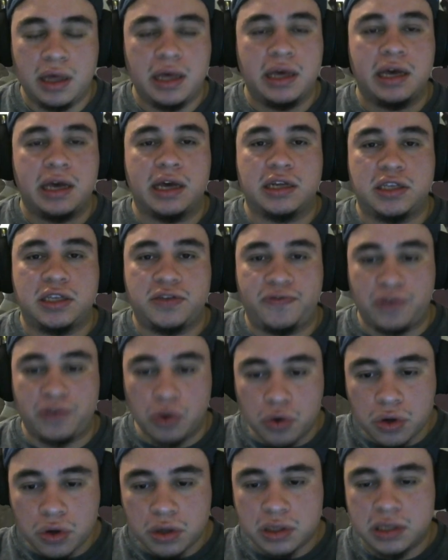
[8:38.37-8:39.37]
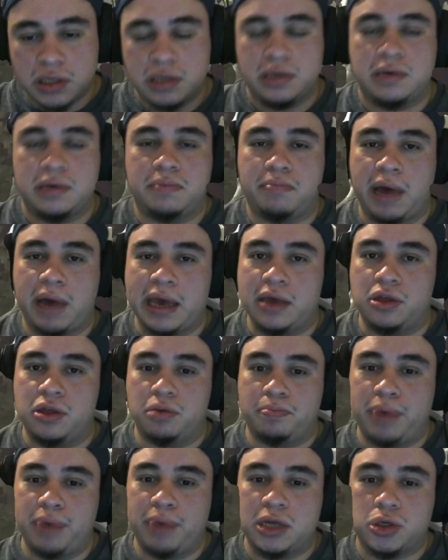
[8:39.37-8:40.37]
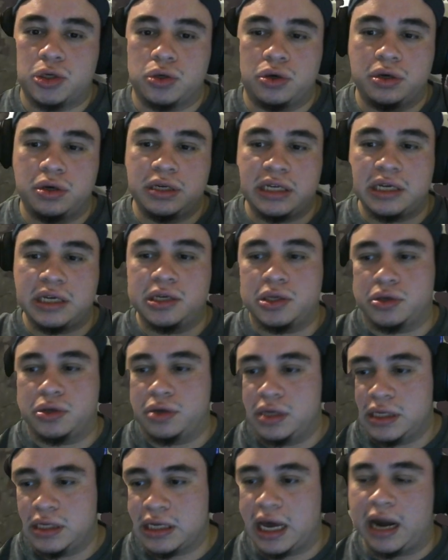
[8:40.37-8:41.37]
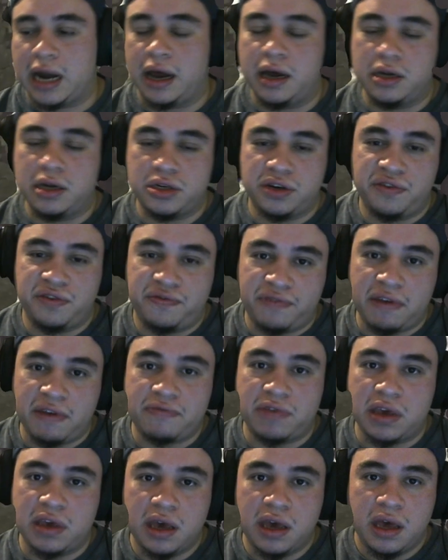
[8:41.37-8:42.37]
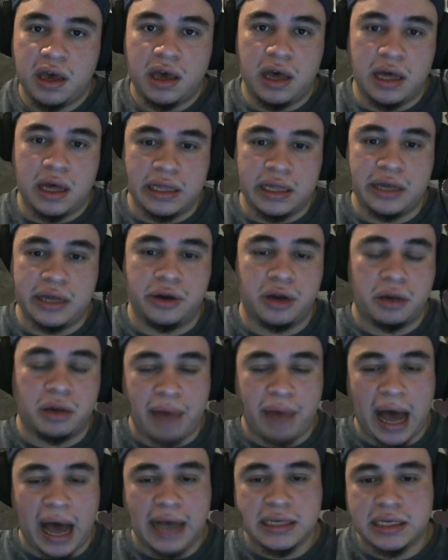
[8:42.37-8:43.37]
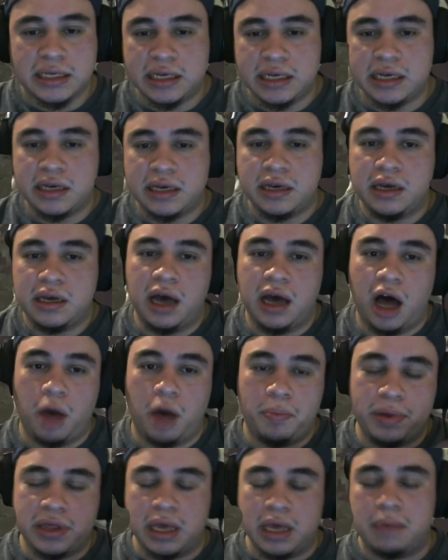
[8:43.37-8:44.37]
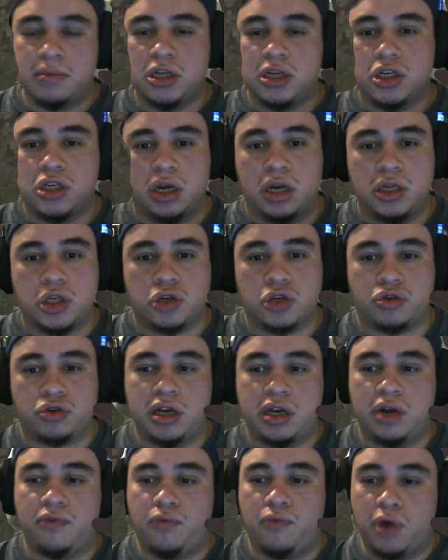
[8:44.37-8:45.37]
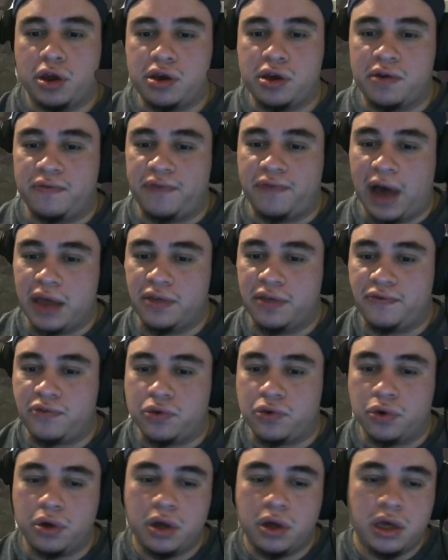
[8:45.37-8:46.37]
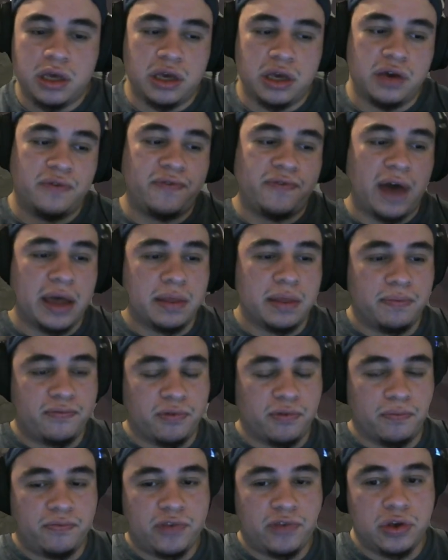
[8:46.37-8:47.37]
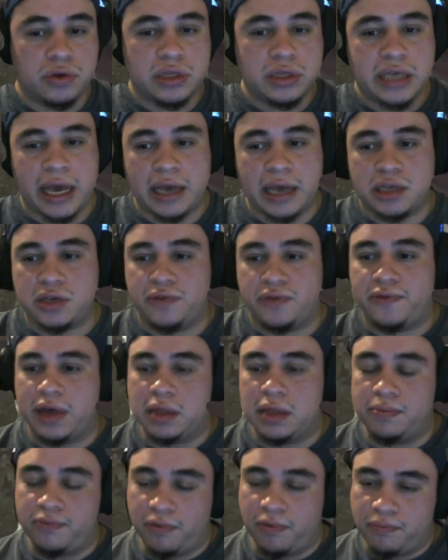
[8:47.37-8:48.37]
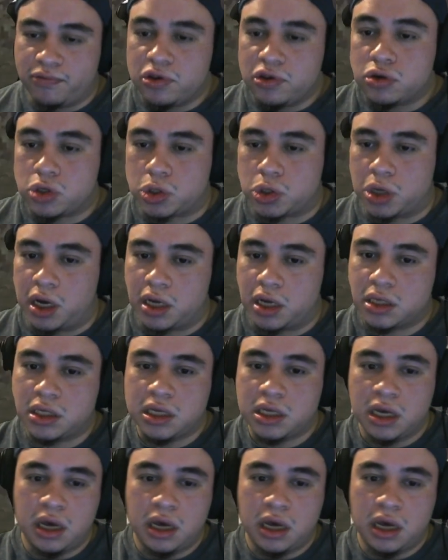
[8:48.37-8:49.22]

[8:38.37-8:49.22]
It's fueled by either petrol or diesel. It's got 150 liter capacity. I'll put the images on screen of where you can find the fuel. You can find them from fuel tanks. You can find them from fuel trucks.